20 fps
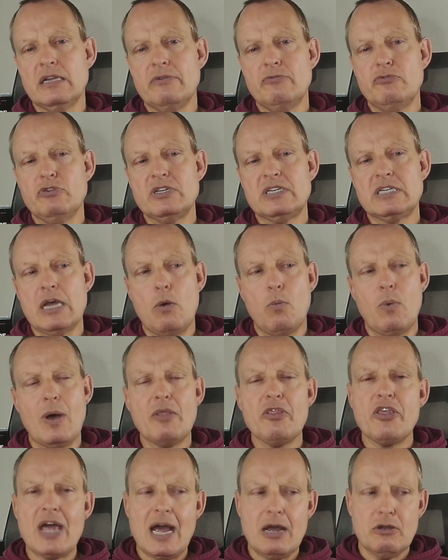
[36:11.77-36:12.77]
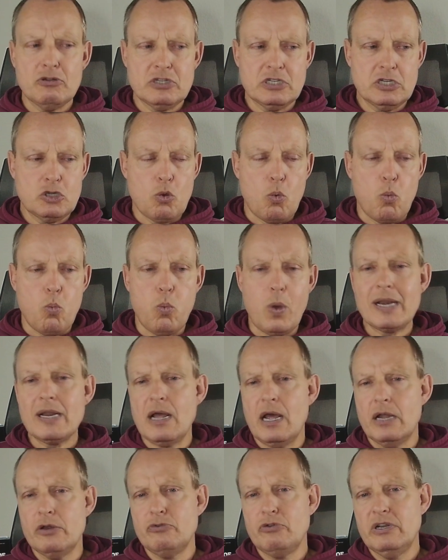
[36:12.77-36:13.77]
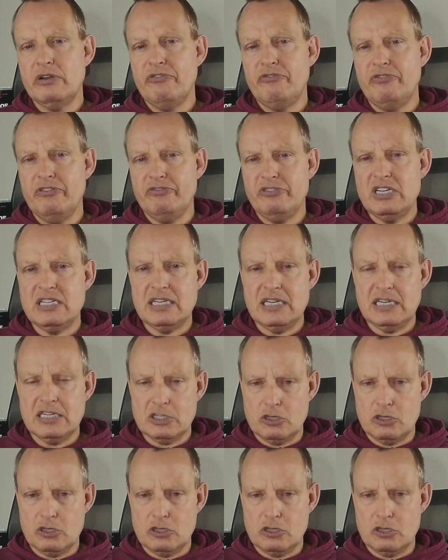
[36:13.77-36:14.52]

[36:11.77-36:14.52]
it was 1,156